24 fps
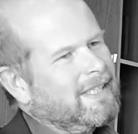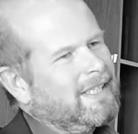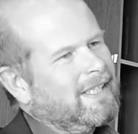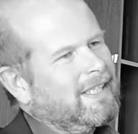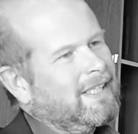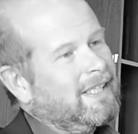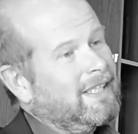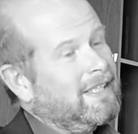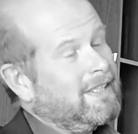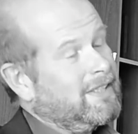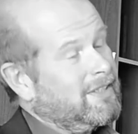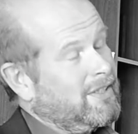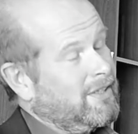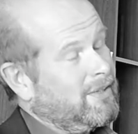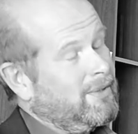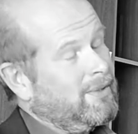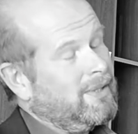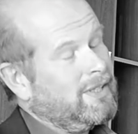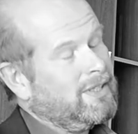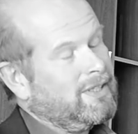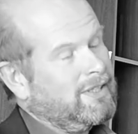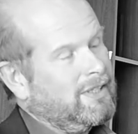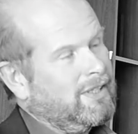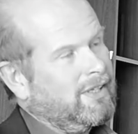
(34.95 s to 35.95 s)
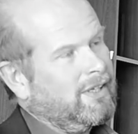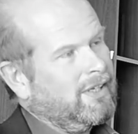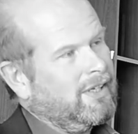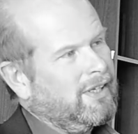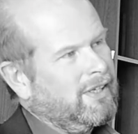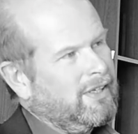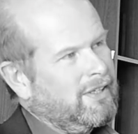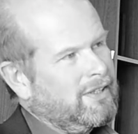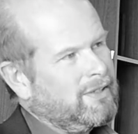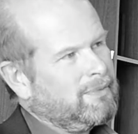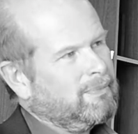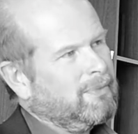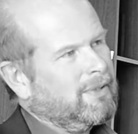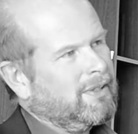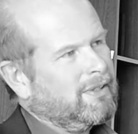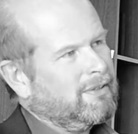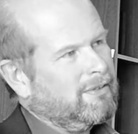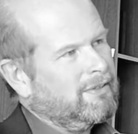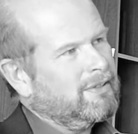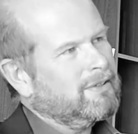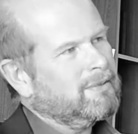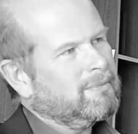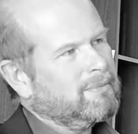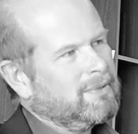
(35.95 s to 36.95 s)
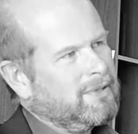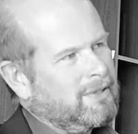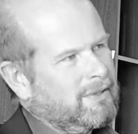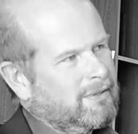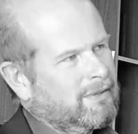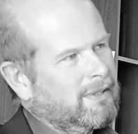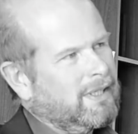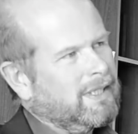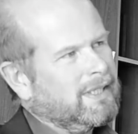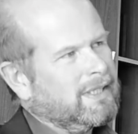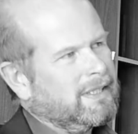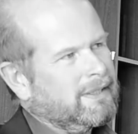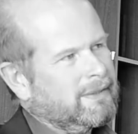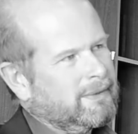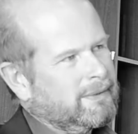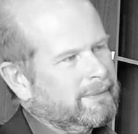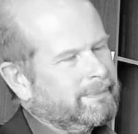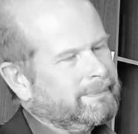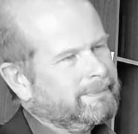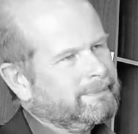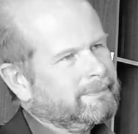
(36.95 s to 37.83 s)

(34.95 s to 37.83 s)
It's a question that I ask my groups a great deal